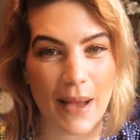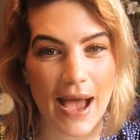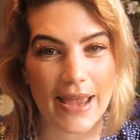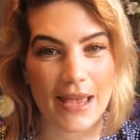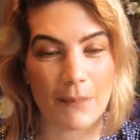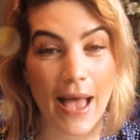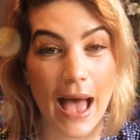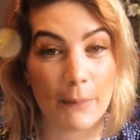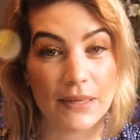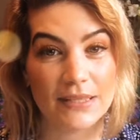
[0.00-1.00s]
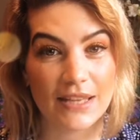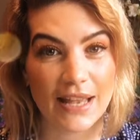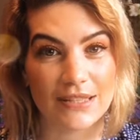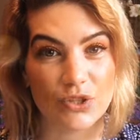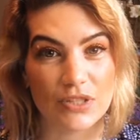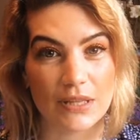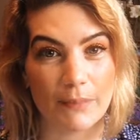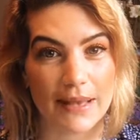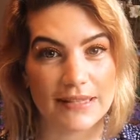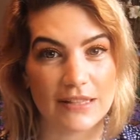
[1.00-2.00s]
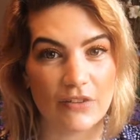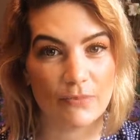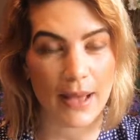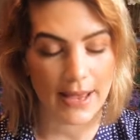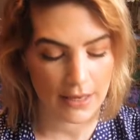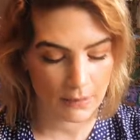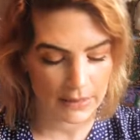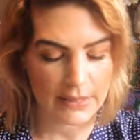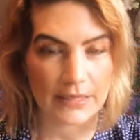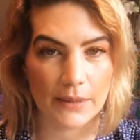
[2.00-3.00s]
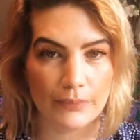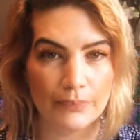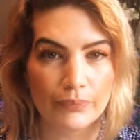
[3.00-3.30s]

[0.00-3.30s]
I am happy to answer to the best of my ability.